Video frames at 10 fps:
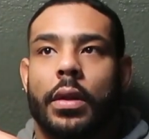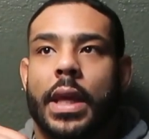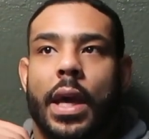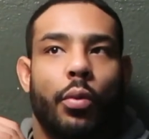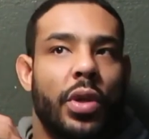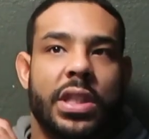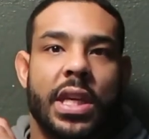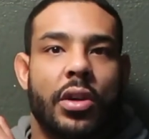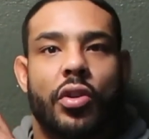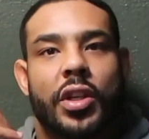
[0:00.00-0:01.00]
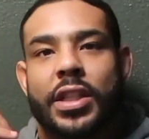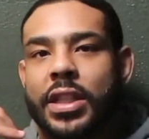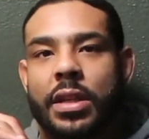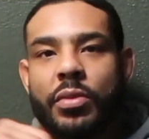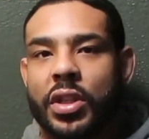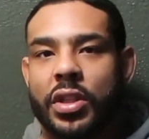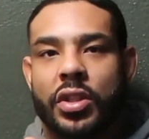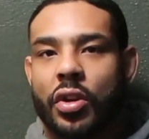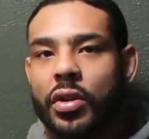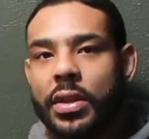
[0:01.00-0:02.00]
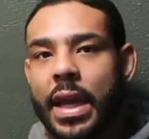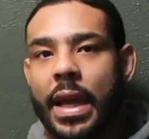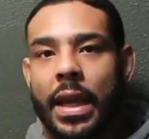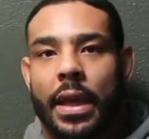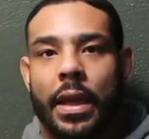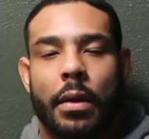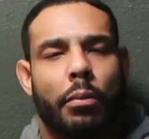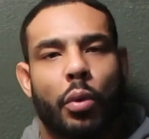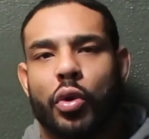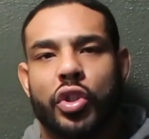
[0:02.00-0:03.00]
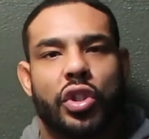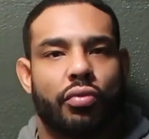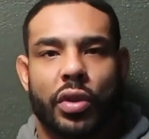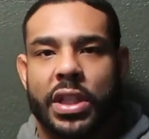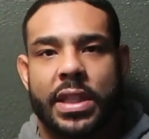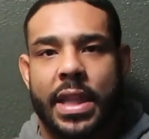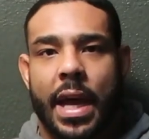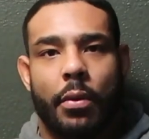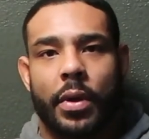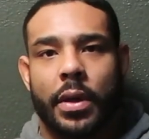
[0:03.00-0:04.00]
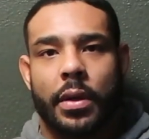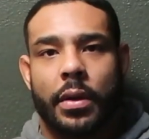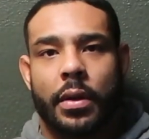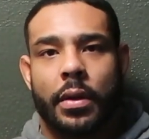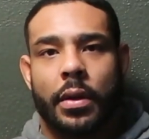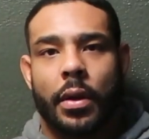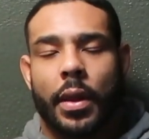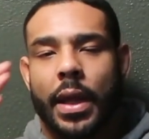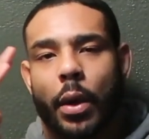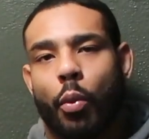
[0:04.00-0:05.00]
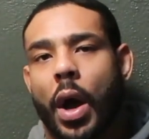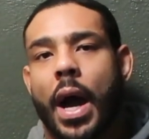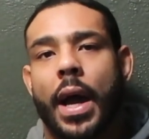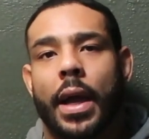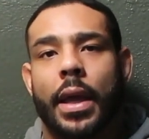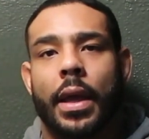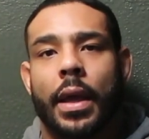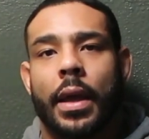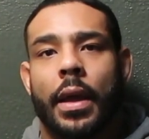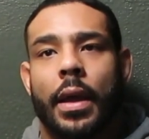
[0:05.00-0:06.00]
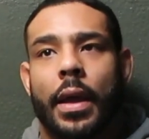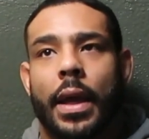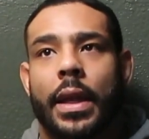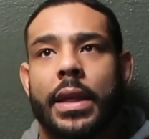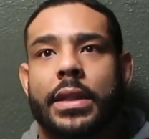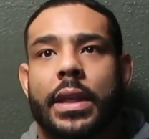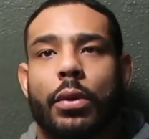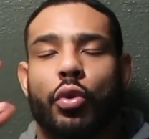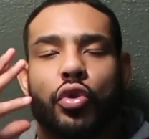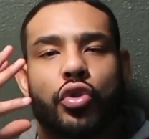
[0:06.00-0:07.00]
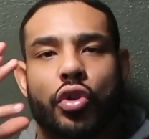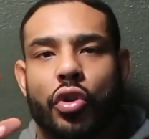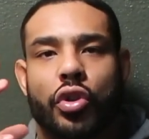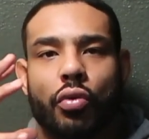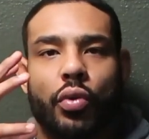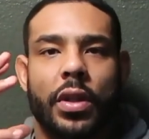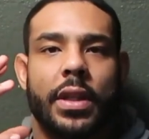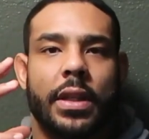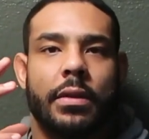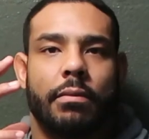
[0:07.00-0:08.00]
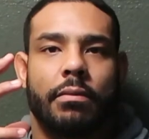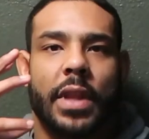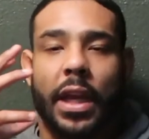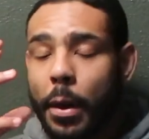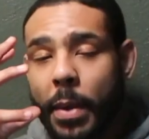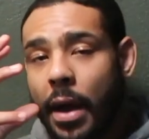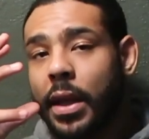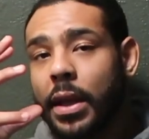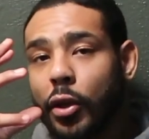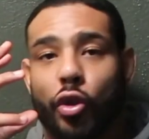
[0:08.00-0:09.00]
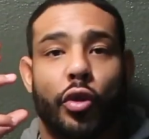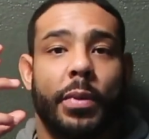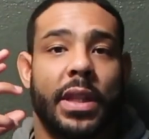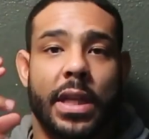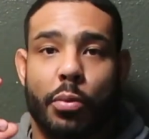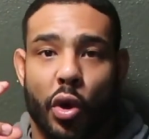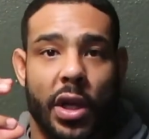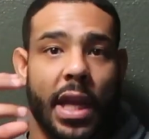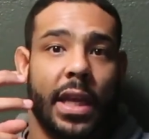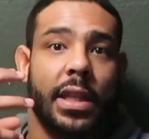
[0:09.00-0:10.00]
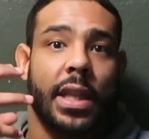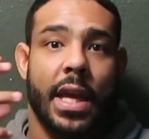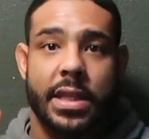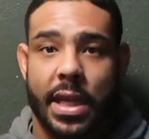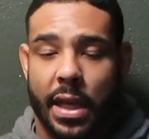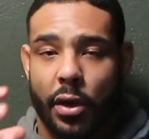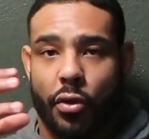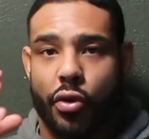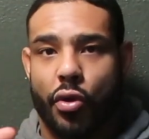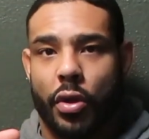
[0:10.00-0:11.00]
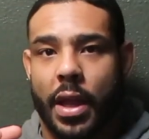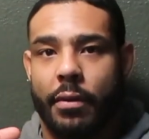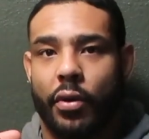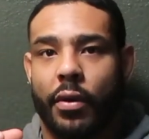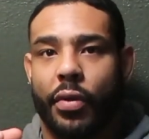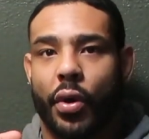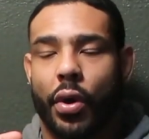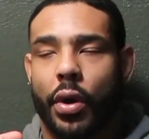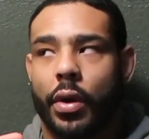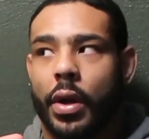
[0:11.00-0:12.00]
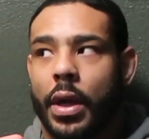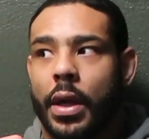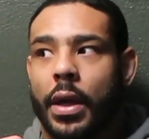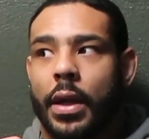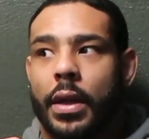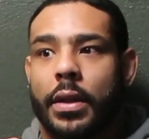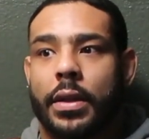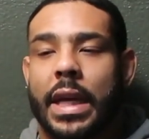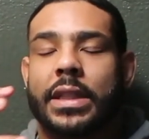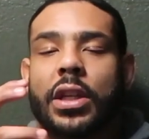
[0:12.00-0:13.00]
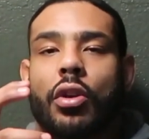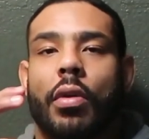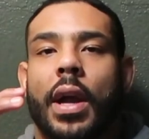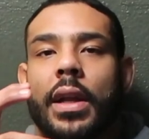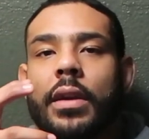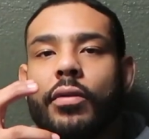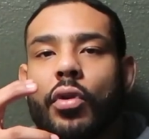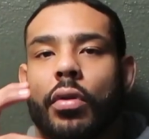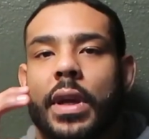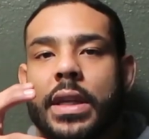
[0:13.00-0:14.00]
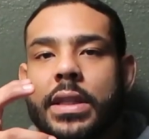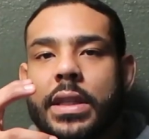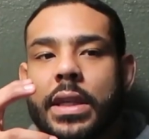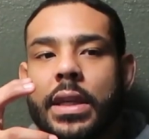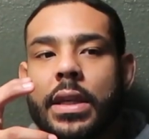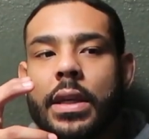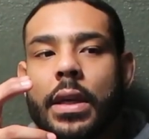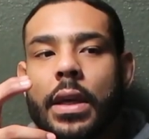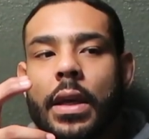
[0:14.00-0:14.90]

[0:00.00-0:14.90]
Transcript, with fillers: That we take all these stimulants all day but we'll just release that one. Like, why? And it's like when you start to really think about it a little bit deeper and take it to that second or third level of thought, that's a kind of crazy,